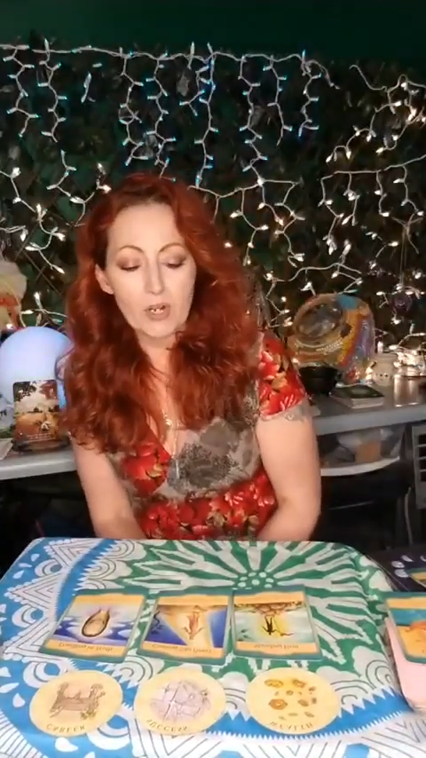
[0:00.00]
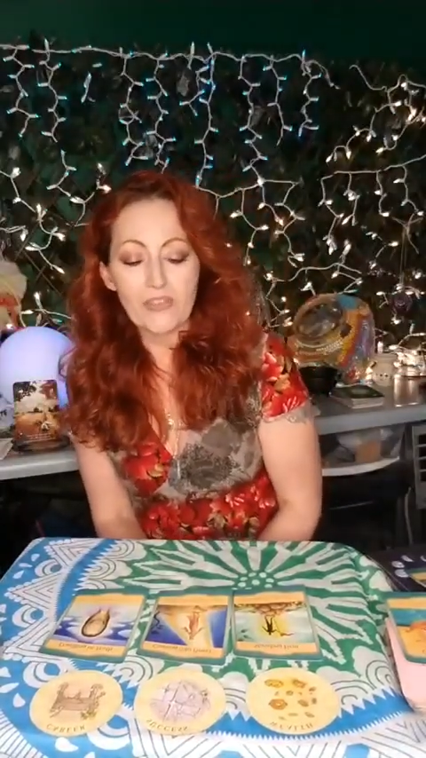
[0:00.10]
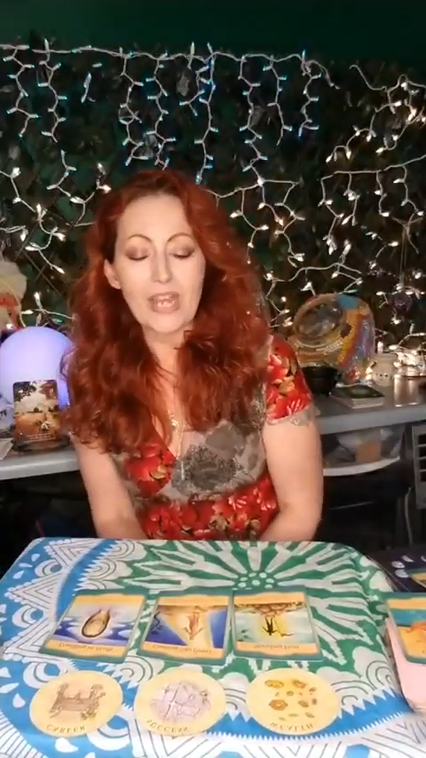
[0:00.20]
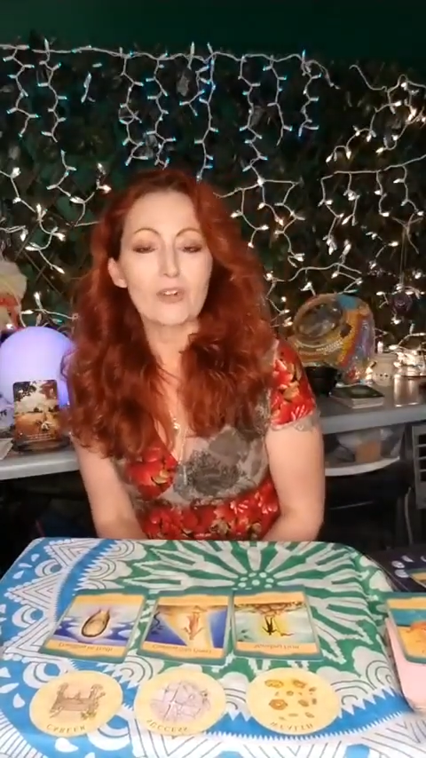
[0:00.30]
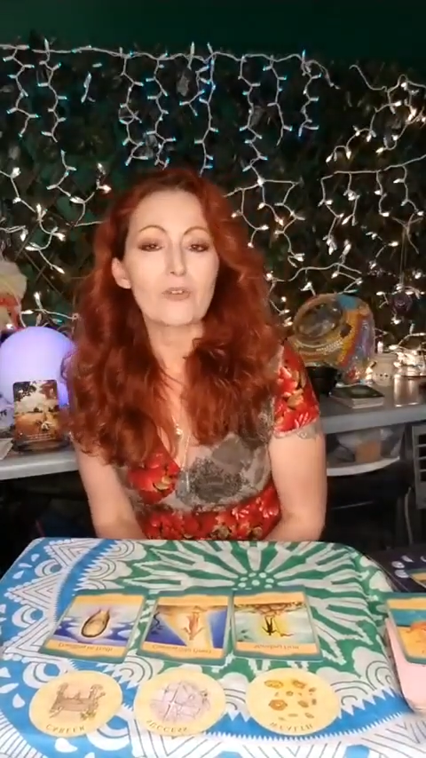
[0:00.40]

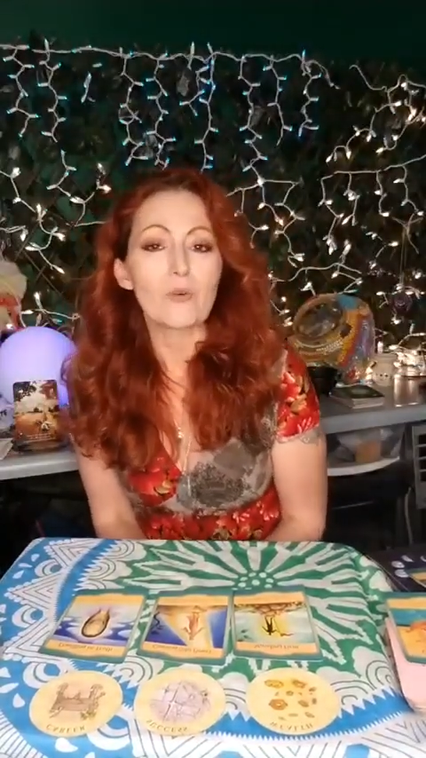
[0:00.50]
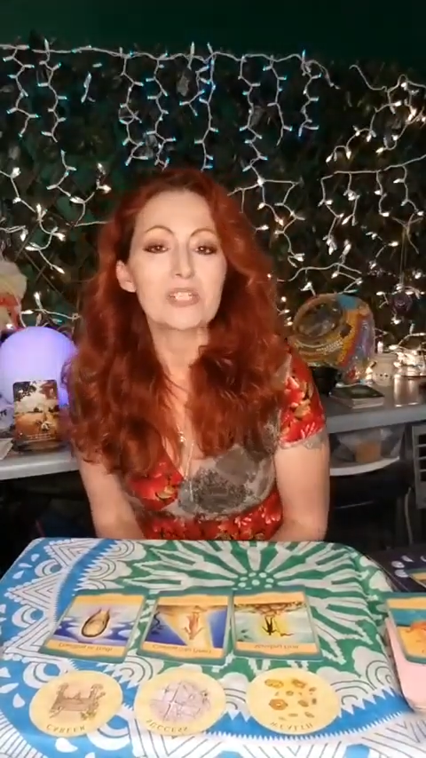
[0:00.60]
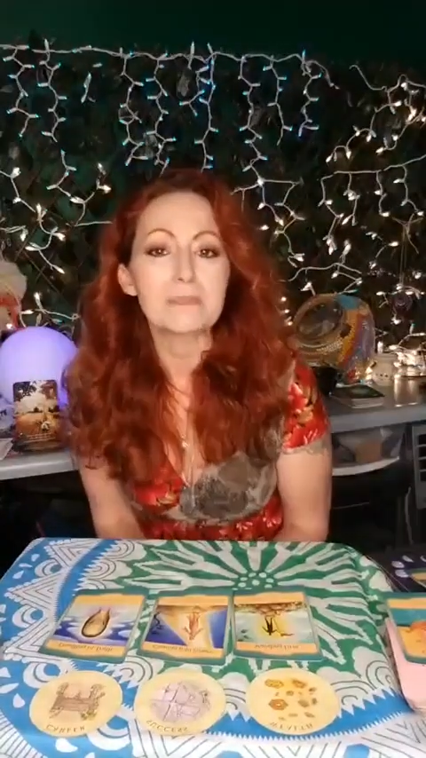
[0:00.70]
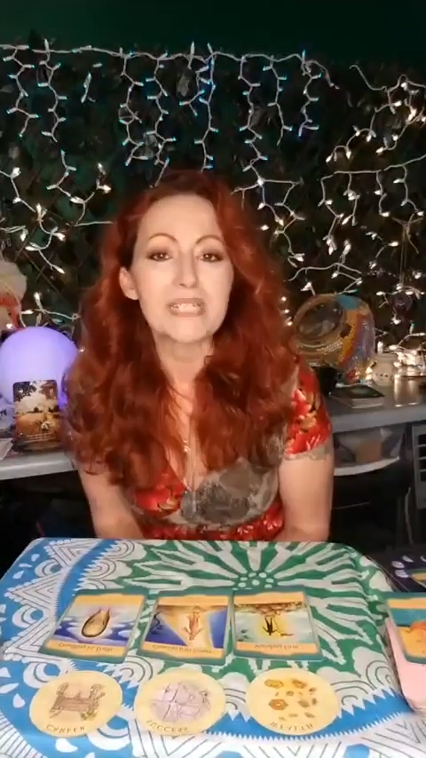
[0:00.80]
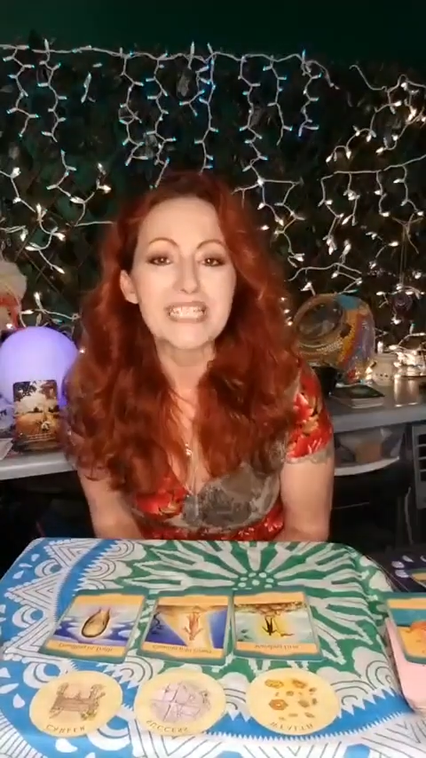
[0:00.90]
They are going
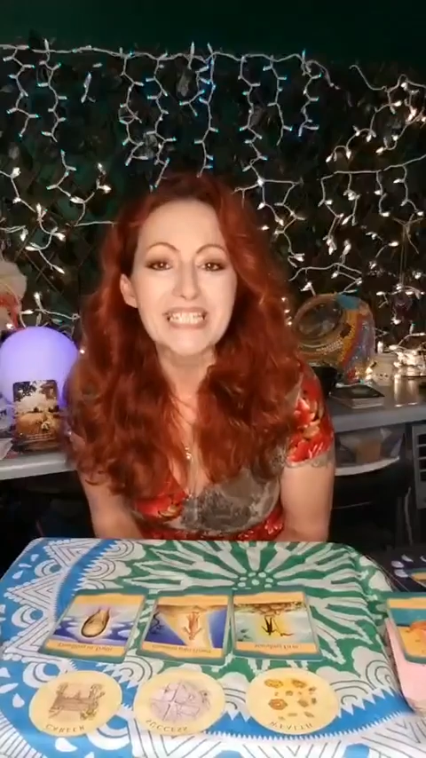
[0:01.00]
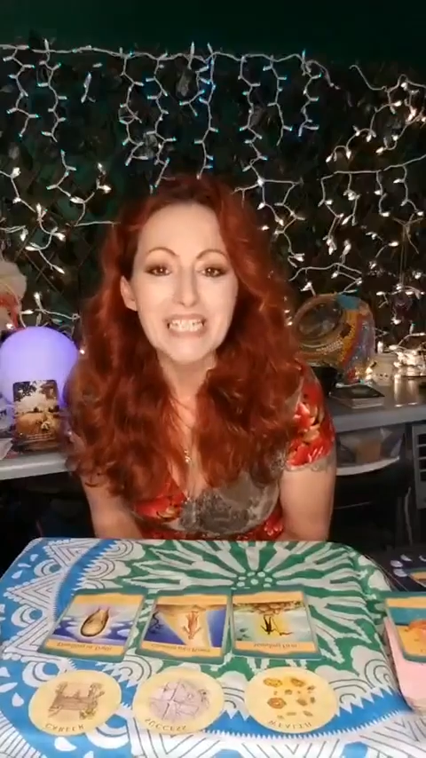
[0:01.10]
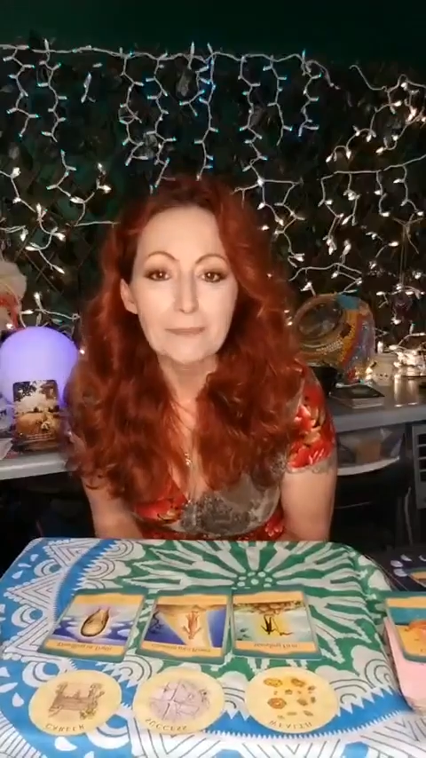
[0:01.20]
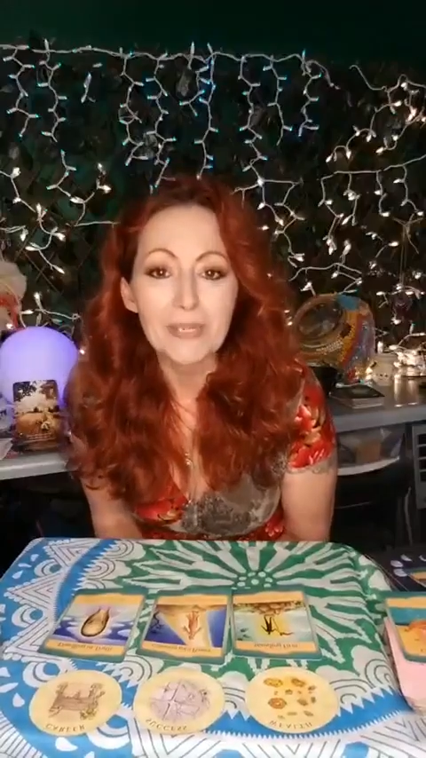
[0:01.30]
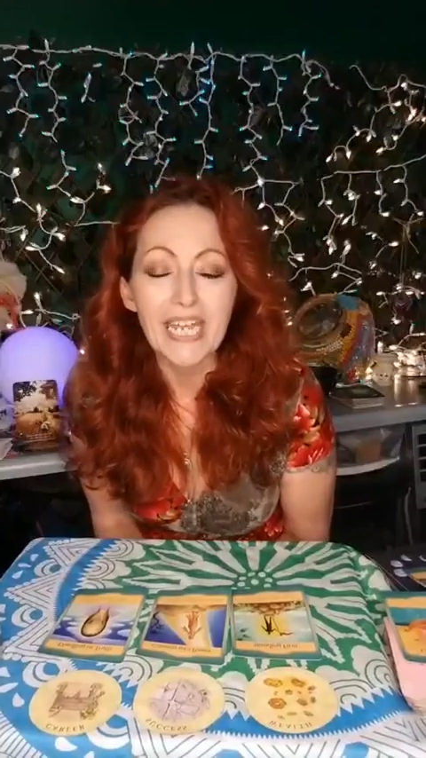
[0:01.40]
to be
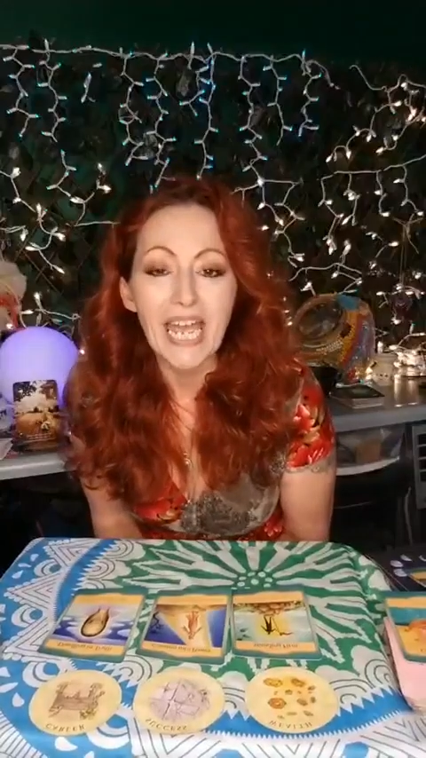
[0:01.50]
stepping